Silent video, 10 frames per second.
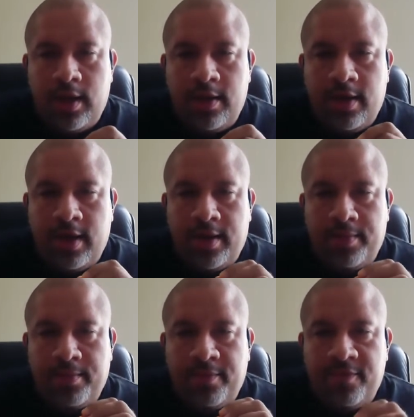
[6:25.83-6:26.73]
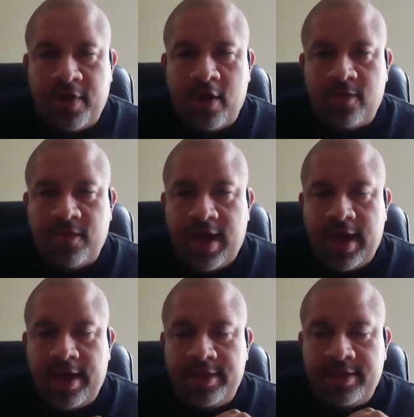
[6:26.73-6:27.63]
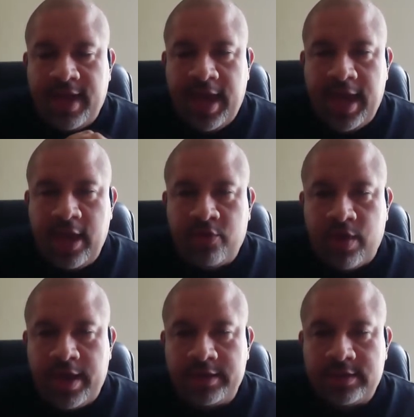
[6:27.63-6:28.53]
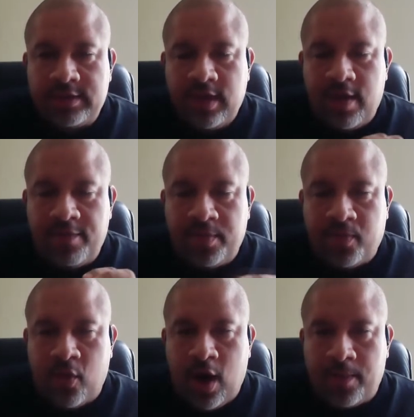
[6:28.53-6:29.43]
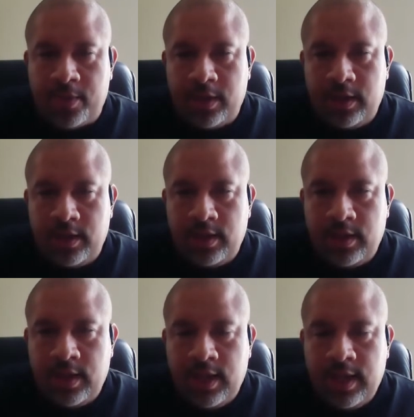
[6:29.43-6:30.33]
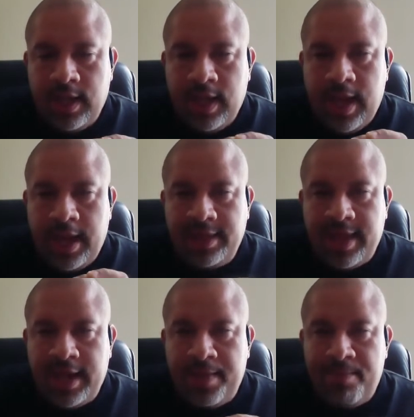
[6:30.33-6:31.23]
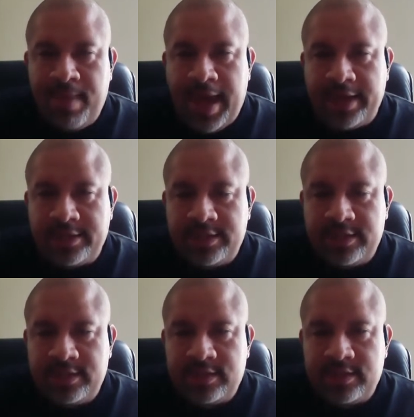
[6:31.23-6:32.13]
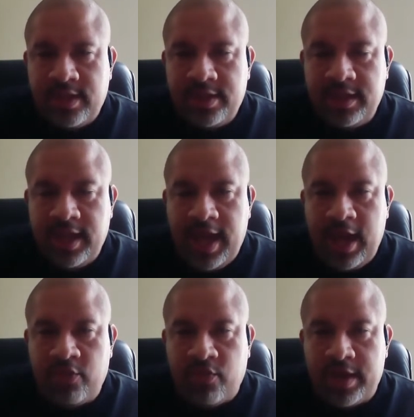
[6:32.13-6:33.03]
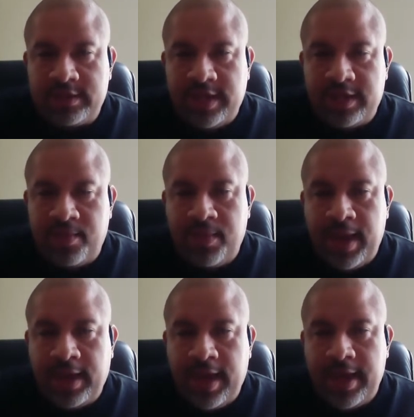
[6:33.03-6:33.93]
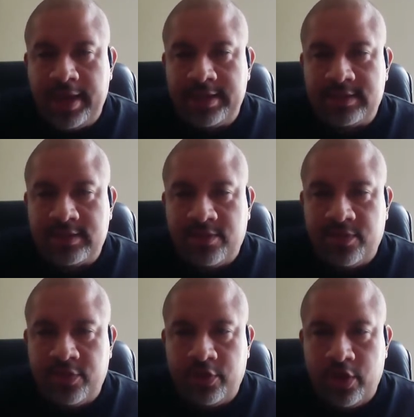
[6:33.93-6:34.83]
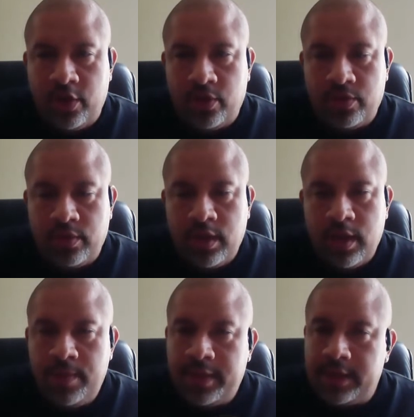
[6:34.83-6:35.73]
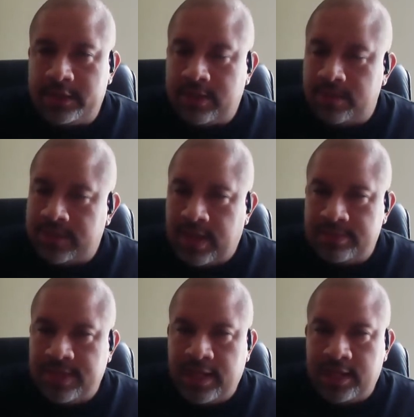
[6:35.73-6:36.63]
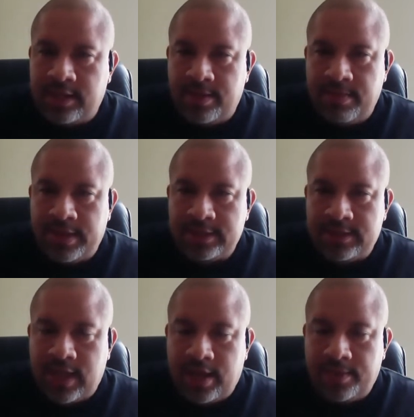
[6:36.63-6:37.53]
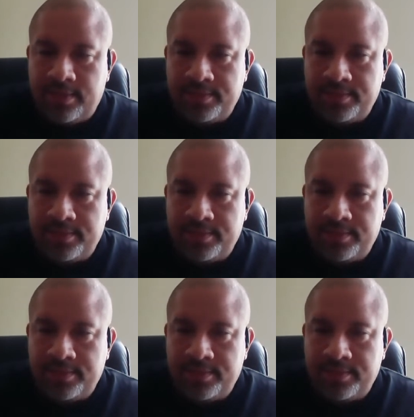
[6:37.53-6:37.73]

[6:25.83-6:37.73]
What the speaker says: verify the address of the property and that it matches the address that the bank has for the note, because sometimes they get them mixed up.